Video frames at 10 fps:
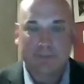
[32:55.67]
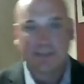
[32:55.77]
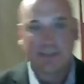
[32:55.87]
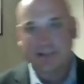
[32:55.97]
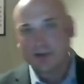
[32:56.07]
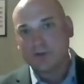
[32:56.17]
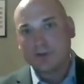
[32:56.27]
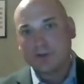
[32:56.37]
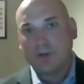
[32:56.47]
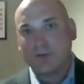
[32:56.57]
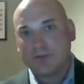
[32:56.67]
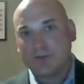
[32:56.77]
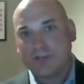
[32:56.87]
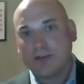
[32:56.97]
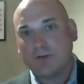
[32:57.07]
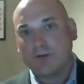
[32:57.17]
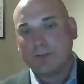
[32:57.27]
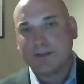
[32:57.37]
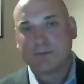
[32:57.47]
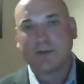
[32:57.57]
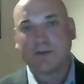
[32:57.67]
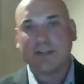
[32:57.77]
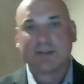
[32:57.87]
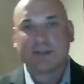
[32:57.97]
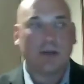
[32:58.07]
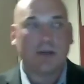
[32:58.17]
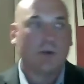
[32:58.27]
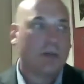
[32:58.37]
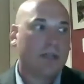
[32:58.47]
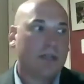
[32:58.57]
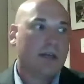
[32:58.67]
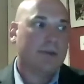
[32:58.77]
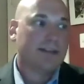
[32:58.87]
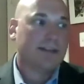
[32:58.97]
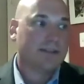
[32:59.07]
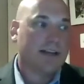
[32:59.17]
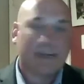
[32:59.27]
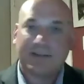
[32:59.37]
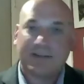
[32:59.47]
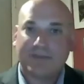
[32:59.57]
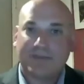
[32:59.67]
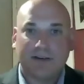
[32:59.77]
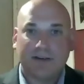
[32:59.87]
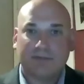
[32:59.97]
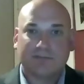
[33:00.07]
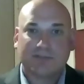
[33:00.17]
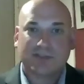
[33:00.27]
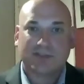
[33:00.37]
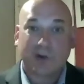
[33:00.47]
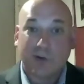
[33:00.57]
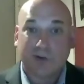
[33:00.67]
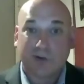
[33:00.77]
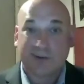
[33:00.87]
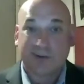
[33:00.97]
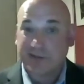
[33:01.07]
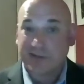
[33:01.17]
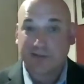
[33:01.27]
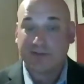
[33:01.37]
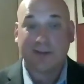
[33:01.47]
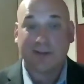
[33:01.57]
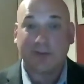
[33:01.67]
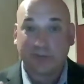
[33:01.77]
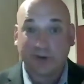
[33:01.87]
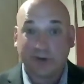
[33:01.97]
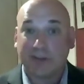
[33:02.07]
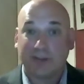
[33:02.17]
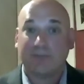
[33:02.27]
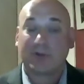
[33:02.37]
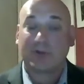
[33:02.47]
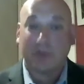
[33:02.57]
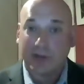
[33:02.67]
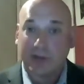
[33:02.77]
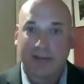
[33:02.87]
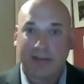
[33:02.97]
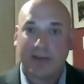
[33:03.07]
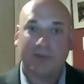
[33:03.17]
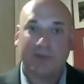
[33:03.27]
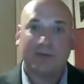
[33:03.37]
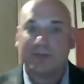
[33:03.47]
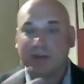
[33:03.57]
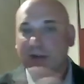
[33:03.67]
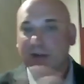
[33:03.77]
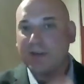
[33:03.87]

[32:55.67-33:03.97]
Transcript: that's closer to West Virginia where Pittsburgh is. So I mean, that's a lot of stalwart conservatives, really pro-life values, in